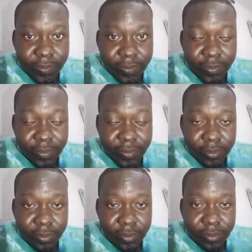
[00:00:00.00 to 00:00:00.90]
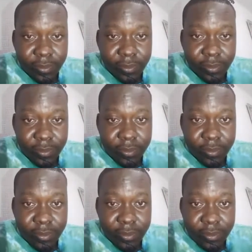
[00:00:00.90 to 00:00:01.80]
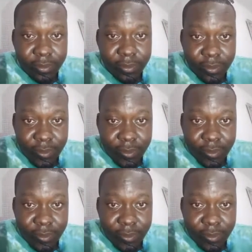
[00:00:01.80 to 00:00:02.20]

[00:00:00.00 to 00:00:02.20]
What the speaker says: (silent)